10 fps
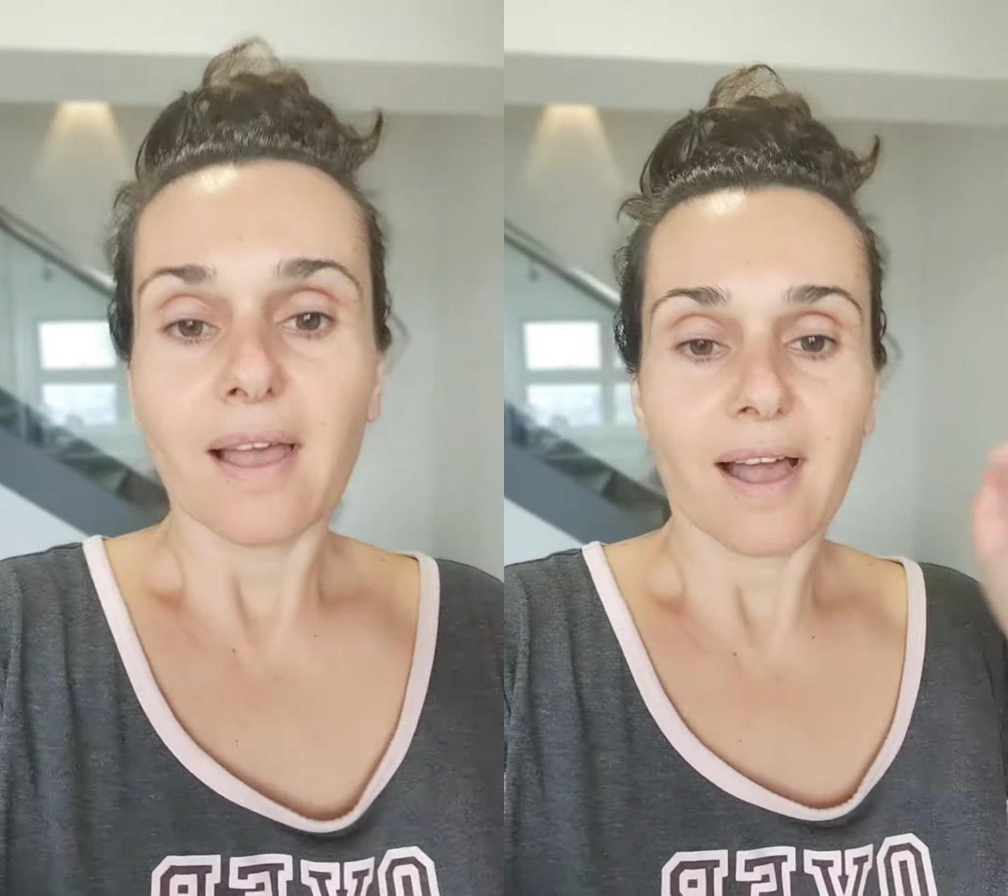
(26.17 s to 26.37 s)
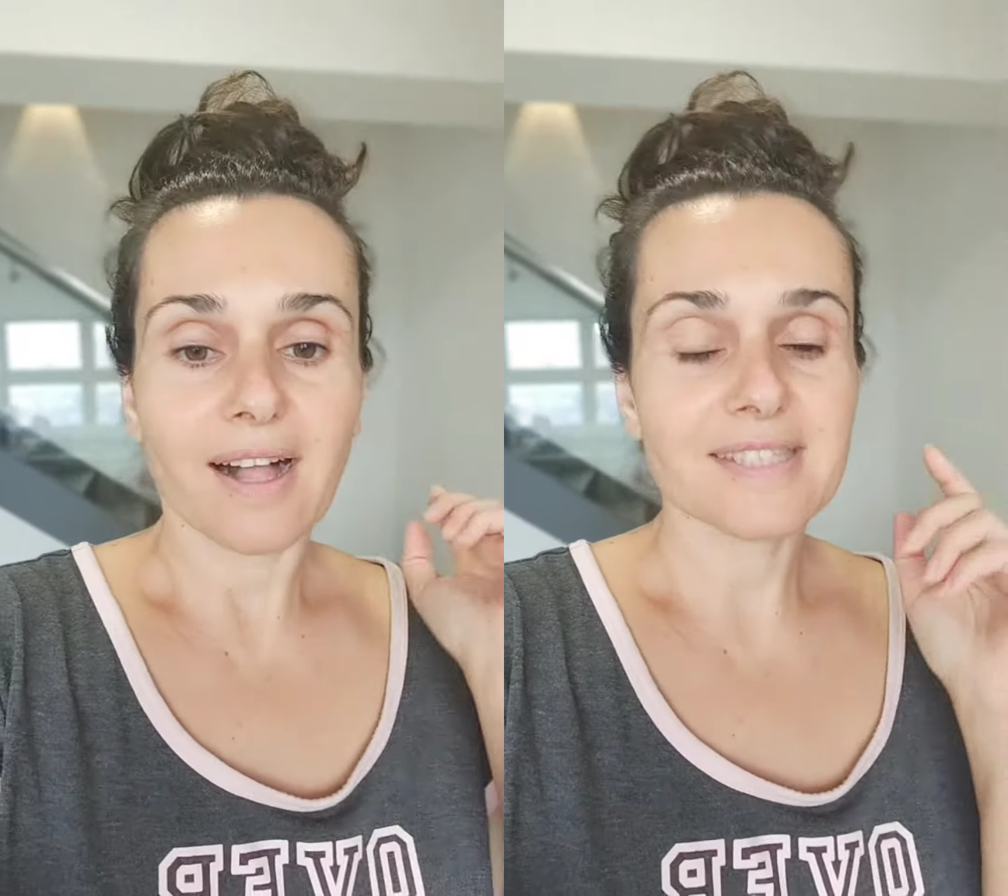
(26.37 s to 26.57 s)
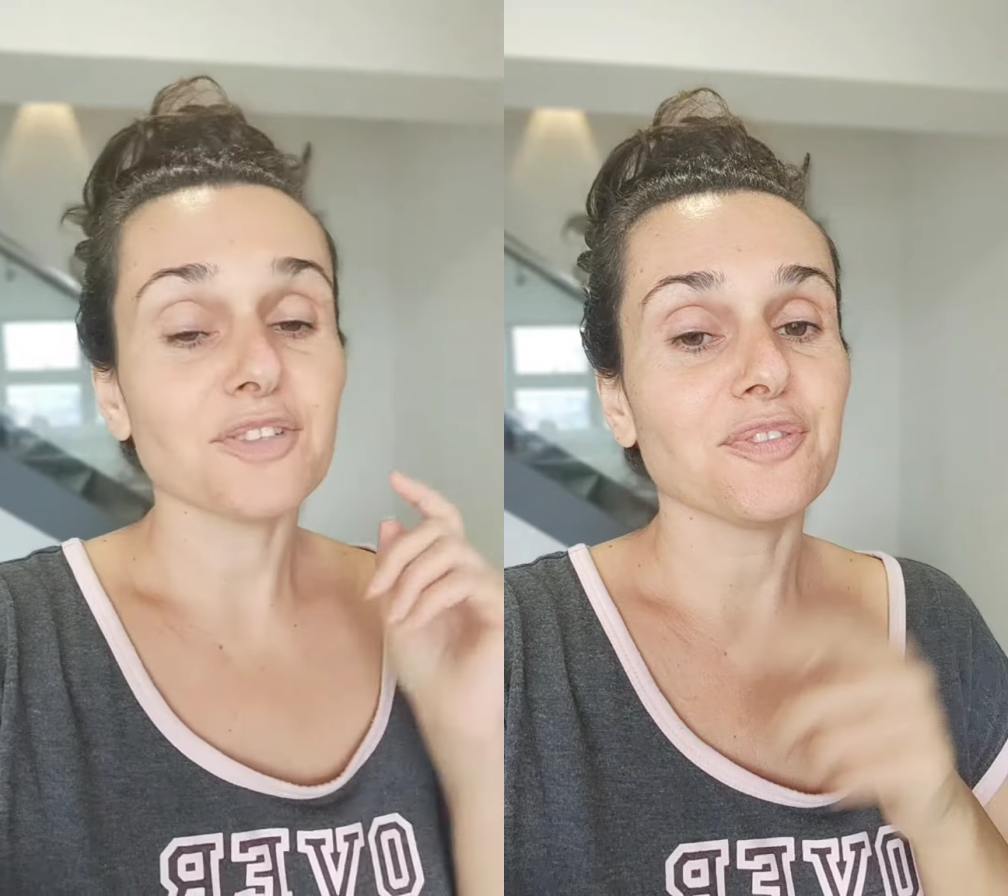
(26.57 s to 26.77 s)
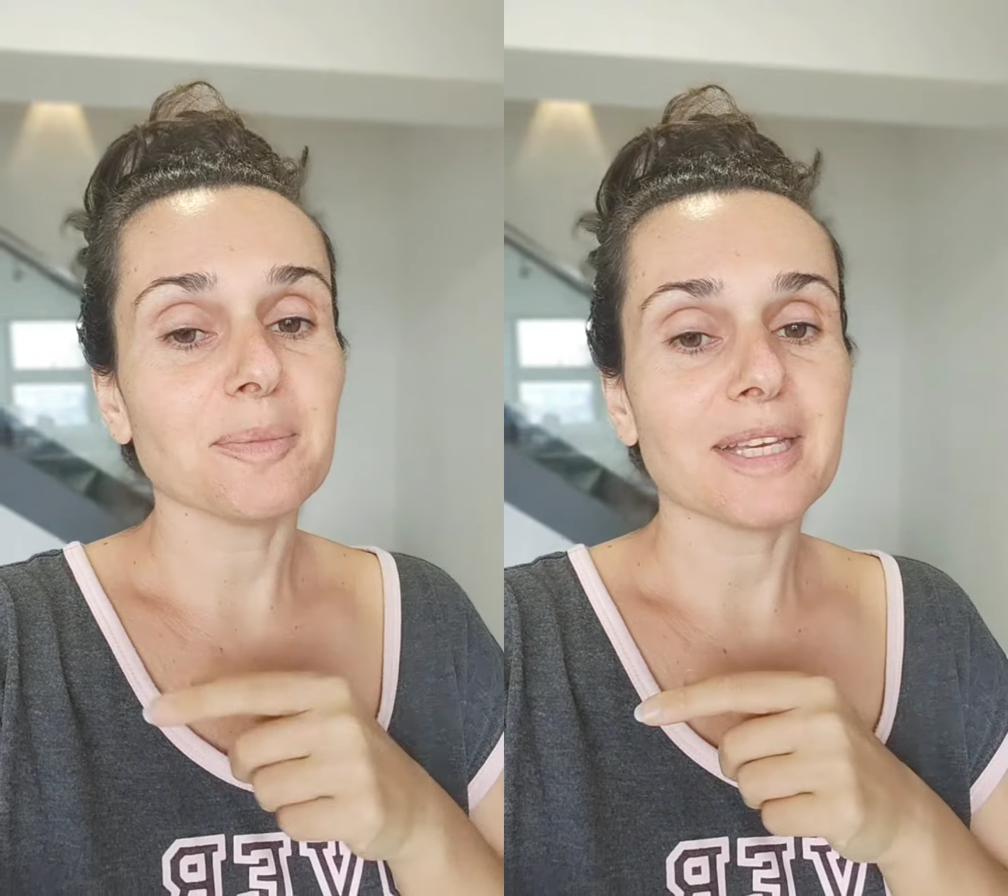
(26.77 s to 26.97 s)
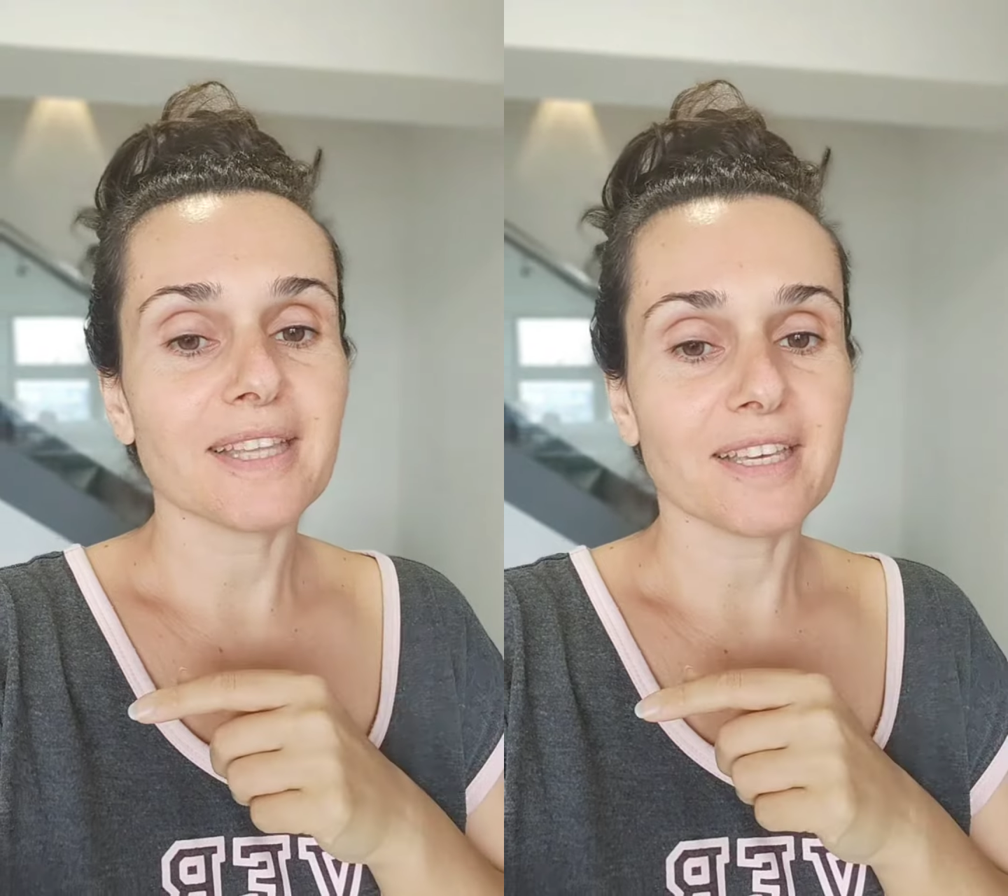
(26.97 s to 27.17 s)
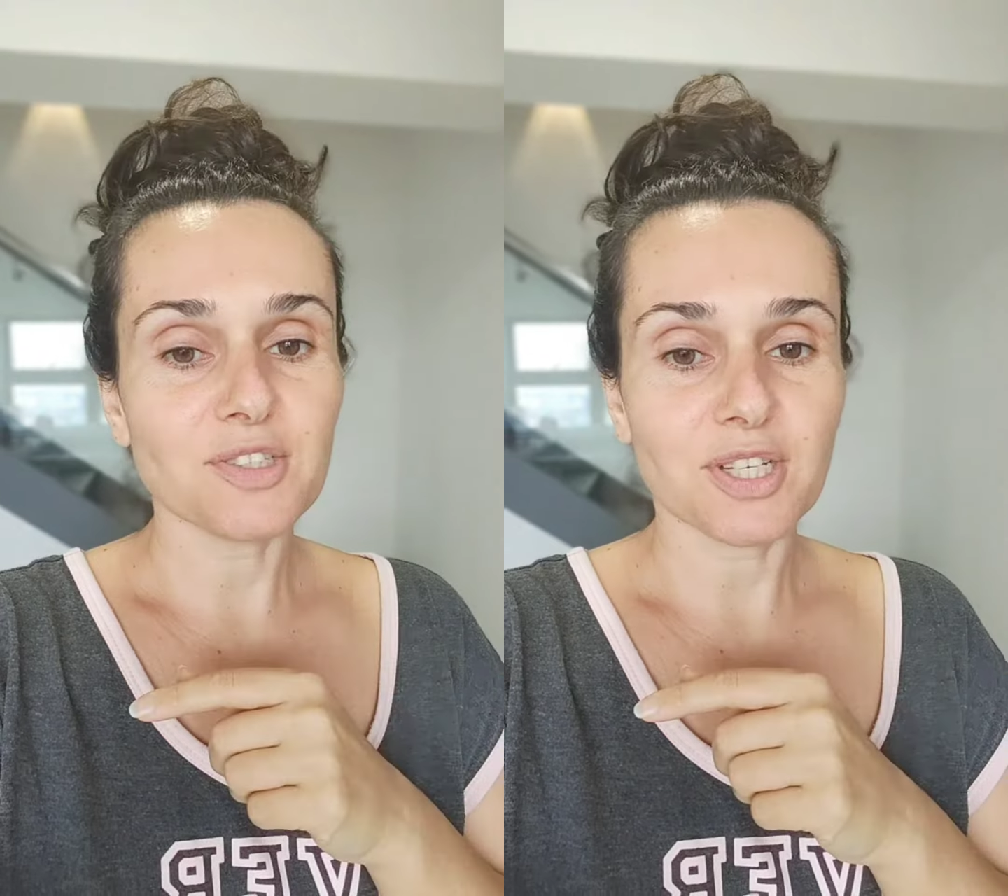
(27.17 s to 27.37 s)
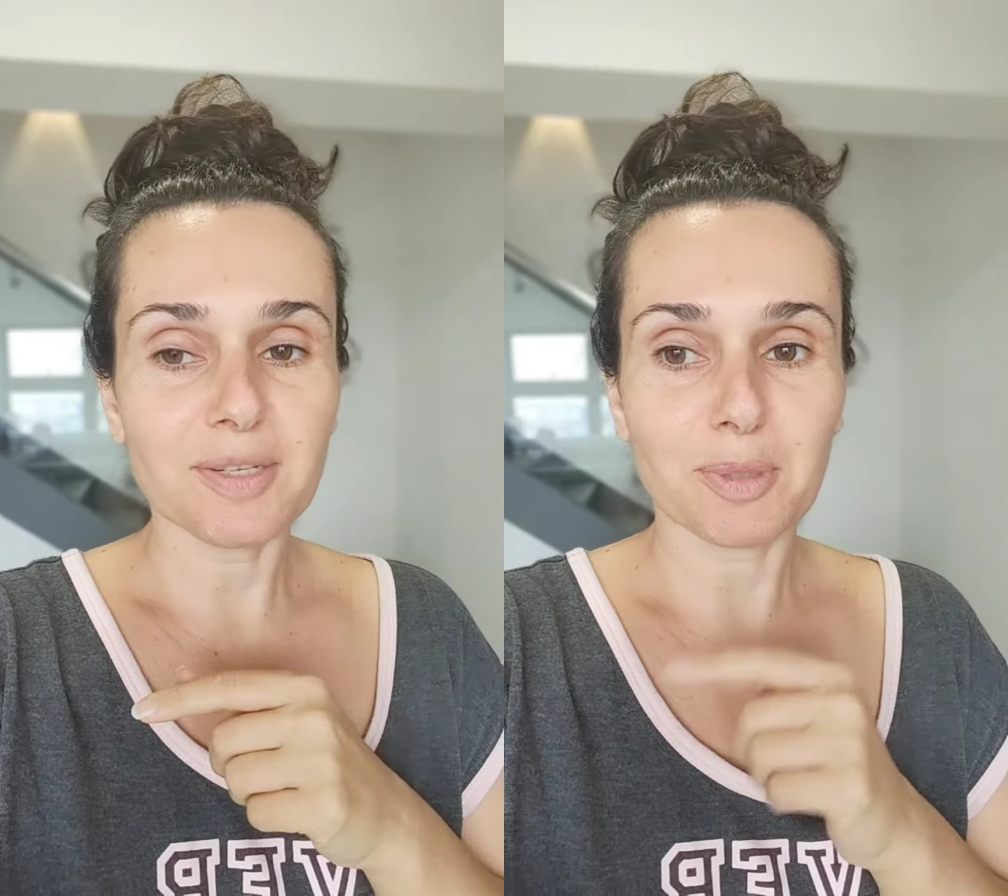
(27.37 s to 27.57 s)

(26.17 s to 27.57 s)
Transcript: I'll start filming the kitchen,